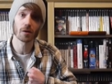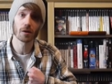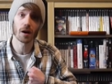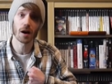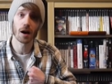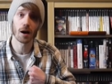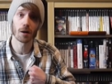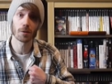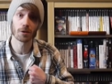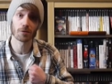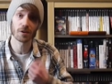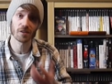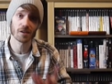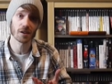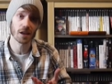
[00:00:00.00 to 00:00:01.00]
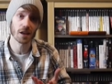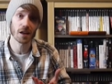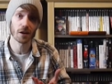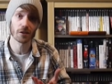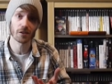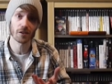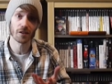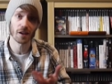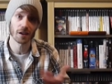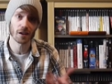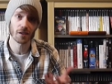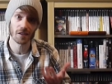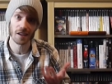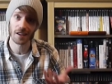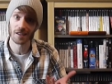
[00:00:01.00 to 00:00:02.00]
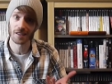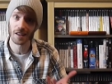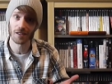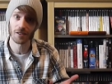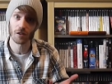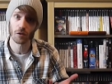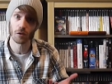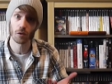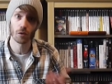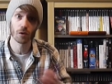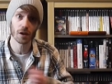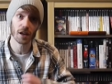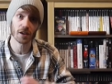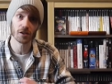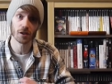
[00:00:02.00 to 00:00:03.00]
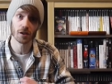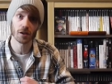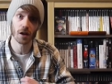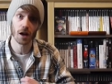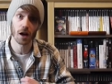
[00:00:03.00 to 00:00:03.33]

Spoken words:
The recently announced Seiken Densetsu collection,